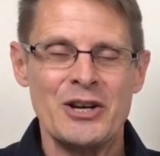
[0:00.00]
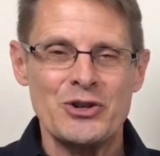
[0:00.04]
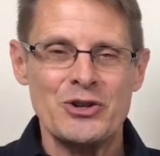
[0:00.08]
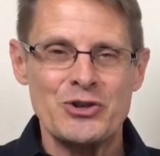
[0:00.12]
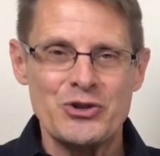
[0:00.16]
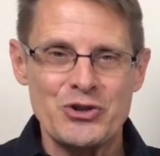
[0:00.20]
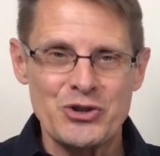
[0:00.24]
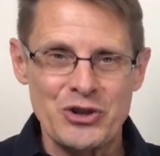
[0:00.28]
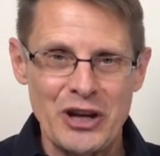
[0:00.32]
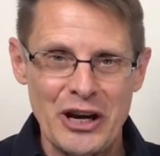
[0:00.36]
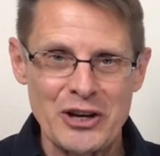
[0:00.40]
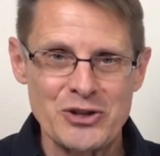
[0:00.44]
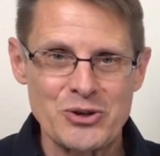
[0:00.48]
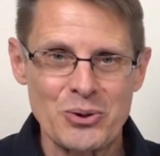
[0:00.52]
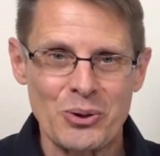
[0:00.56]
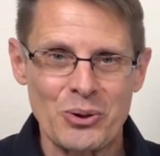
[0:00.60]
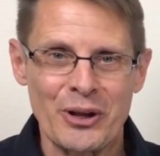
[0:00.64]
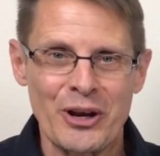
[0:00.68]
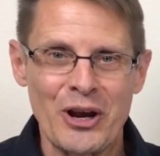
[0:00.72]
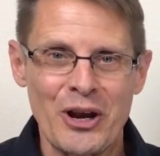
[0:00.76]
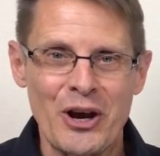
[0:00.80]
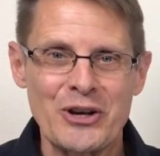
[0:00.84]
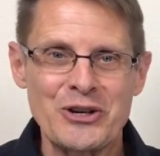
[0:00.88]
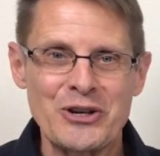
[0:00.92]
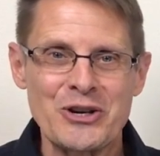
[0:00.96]

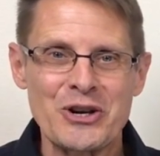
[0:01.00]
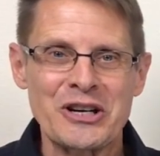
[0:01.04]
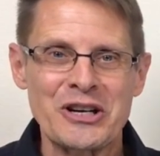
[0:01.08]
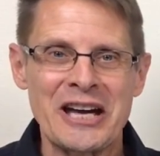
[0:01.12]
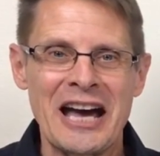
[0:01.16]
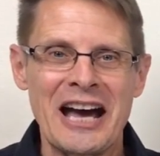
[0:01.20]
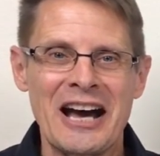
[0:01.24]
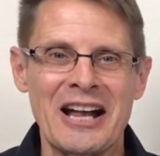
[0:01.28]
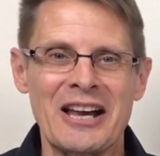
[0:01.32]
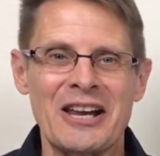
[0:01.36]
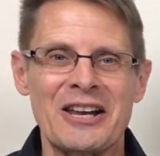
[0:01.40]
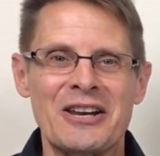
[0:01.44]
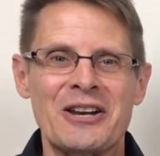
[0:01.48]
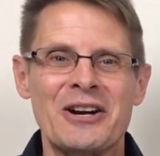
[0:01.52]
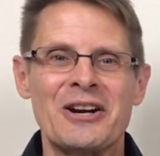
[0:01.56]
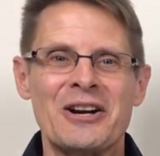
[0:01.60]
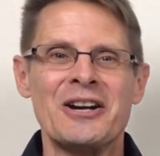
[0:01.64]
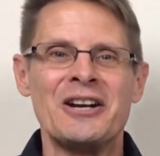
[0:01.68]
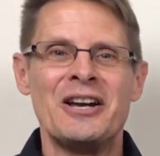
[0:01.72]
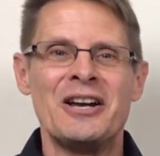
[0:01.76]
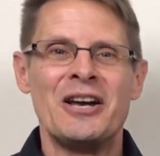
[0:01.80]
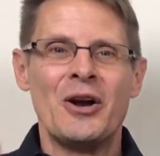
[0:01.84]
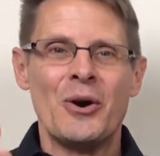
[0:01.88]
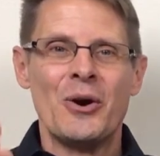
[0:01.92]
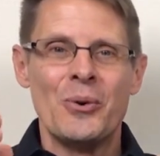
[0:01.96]
Schedule it on your
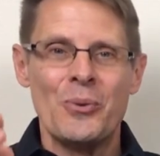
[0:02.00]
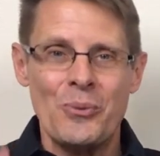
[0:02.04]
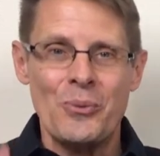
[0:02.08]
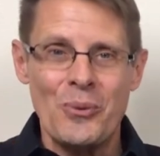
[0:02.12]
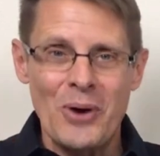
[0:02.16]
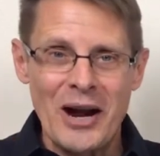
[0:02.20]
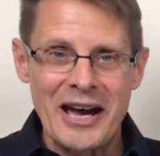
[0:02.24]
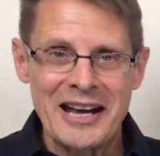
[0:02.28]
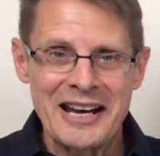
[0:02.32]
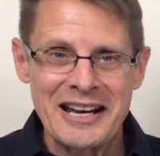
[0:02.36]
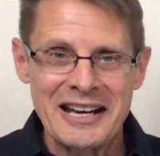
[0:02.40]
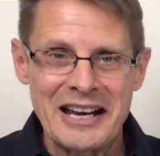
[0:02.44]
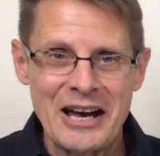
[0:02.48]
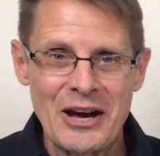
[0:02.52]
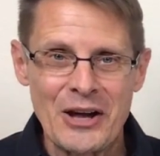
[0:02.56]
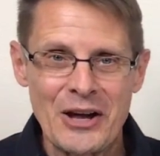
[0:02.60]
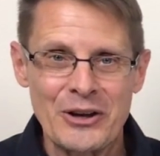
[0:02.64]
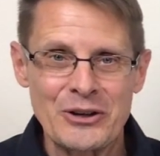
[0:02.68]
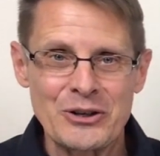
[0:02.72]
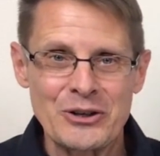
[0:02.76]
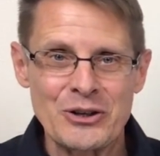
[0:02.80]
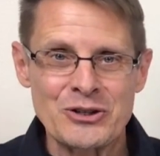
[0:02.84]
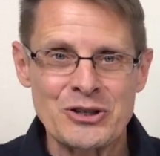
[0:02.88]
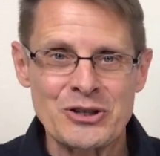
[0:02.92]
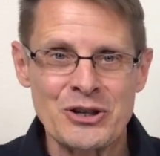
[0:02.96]
calendar, write it down
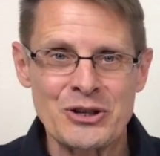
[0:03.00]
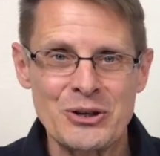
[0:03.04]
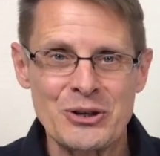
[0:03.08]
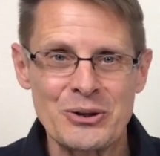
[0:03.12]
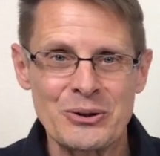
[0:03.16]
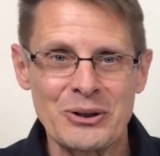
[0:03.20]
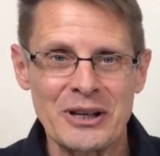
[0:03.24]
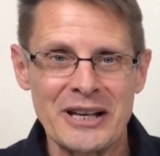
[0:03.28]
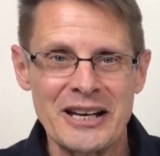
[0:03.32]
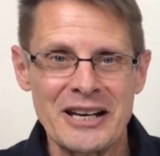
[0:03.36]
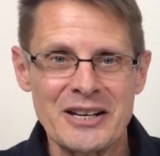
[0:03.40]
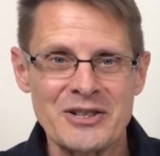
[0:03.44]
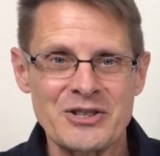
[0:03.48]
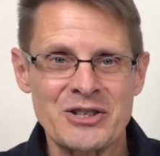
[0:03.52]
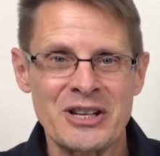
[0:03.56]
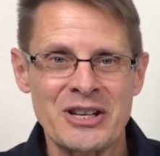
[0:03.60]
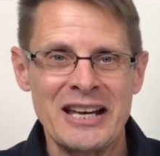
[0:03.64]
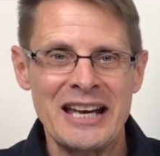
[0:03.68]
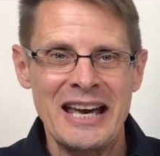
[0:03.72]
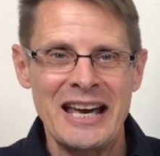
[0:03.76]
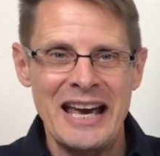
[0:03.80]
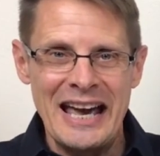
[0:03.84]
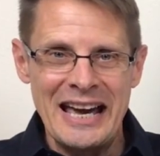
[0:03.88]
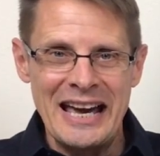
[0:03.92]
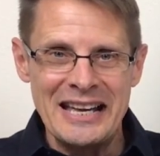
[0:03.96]
on your to-do list,
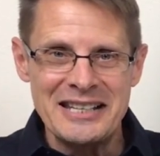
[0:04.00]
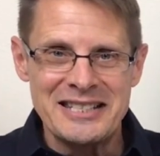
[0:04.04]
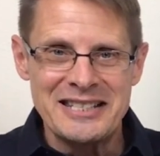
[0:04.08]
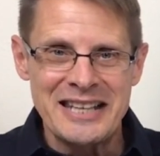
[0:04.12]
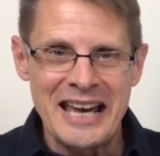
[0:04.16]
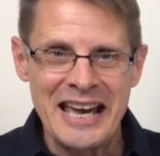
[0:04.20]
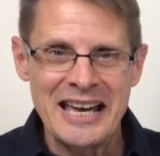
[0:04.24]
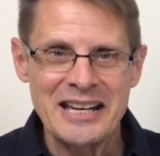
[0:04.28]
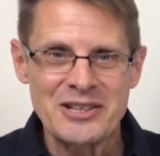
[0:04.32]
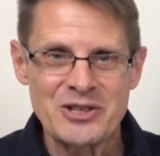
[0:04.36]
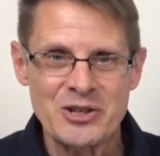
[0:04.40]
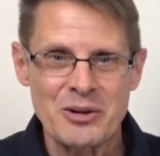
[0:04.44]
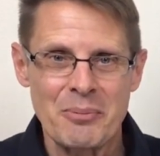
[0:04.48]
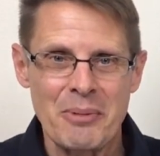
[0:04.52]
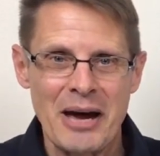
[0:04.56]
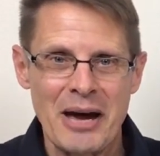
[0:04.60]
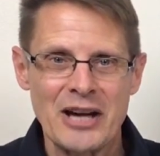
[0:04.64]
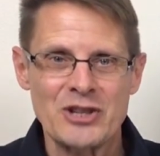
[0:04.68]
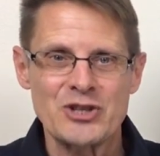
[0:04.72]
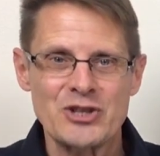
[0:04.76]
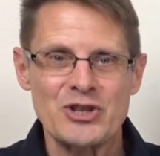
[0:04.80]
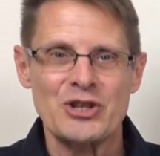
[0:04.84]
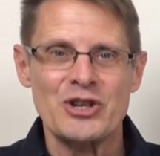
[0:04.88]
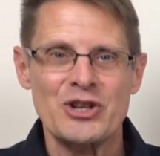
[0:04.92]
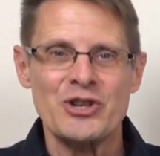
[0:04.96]
and take some
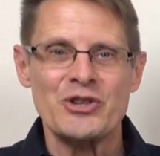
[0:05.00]
action.